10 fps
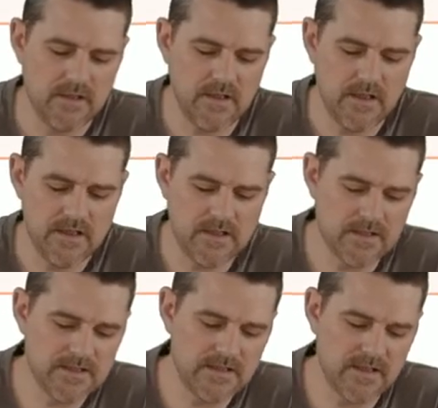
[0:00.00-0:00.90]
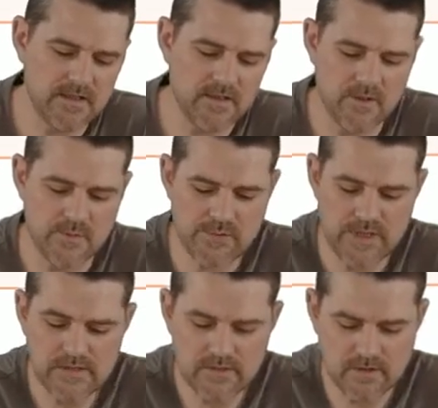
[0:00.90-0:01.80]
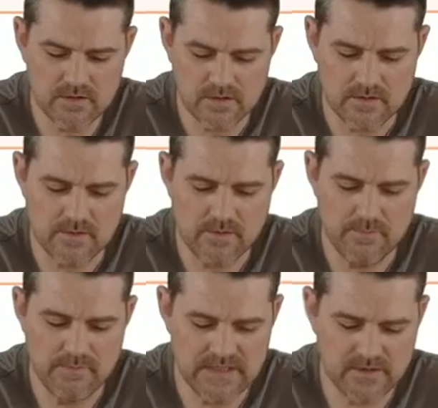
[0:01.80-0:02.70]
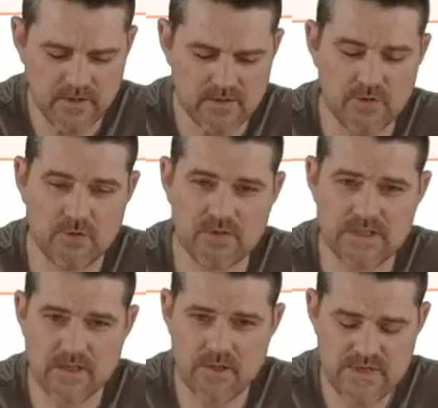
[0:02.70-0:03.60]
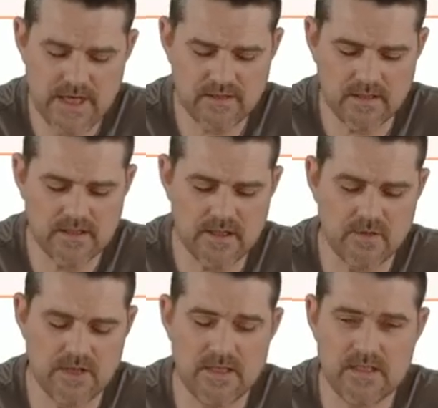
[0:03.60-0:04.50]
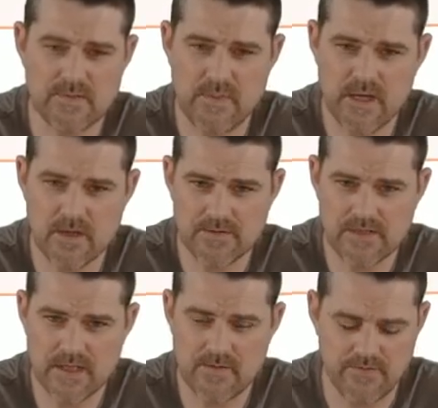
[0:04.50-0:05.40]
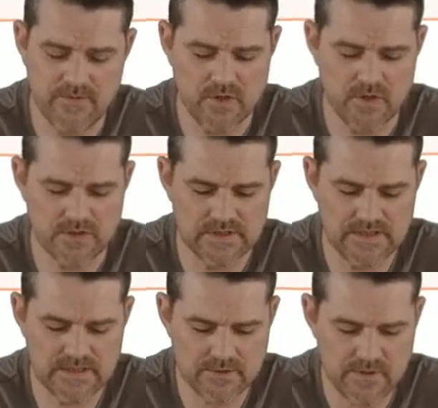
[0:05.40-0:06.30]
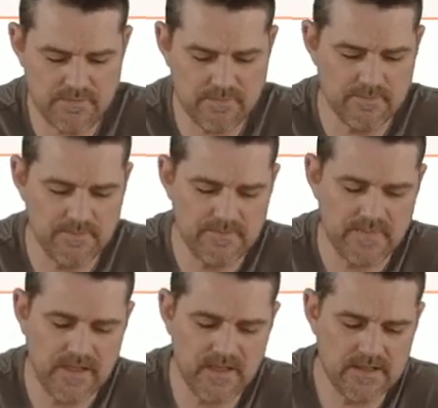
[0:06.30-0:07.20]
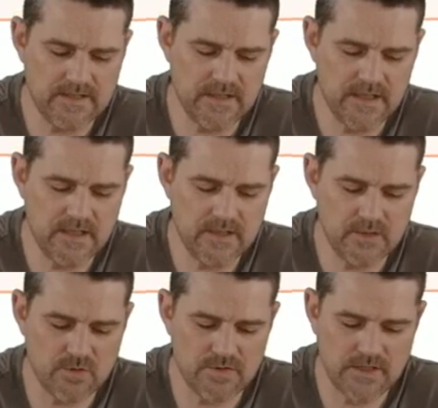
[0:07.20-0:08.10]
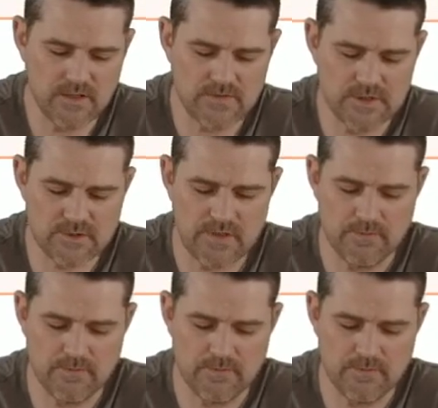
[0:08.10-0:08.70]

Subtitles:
I can send a printon method to the object and say, okay, display yourself on this string, and then I get the content of the string.